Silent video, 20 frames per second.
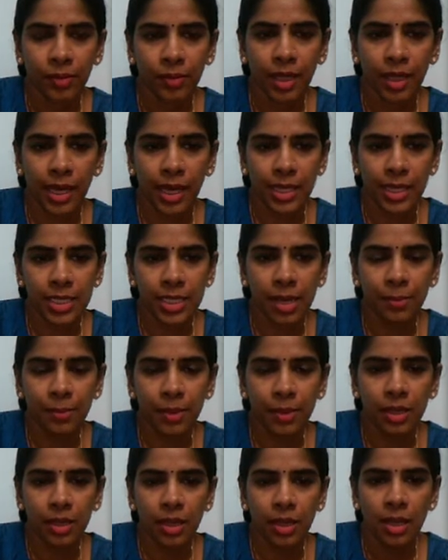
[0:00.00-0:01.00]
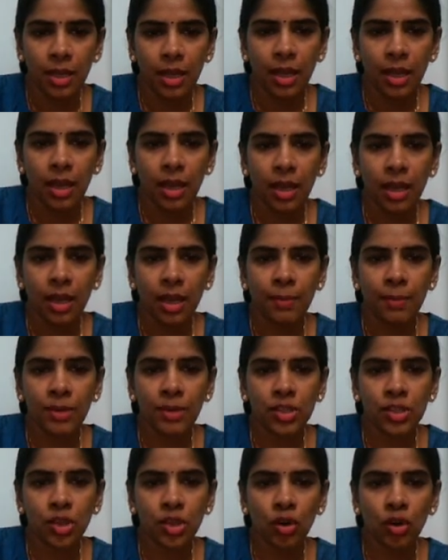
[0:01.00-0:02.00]
Example: a
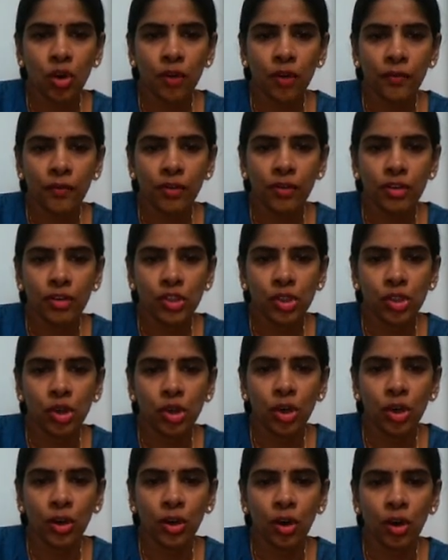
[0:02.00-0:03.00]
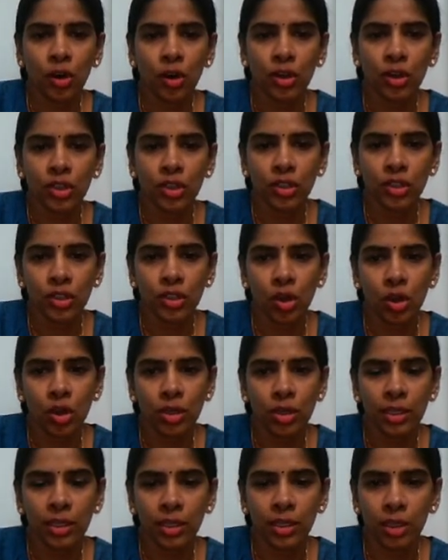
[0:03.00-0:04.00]
mixture of sugar or
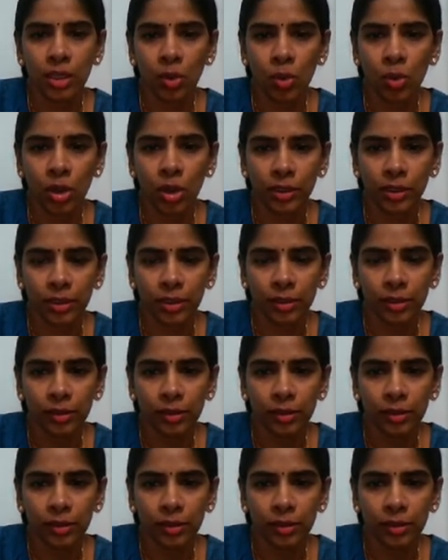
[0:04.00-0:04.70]
salt in a water.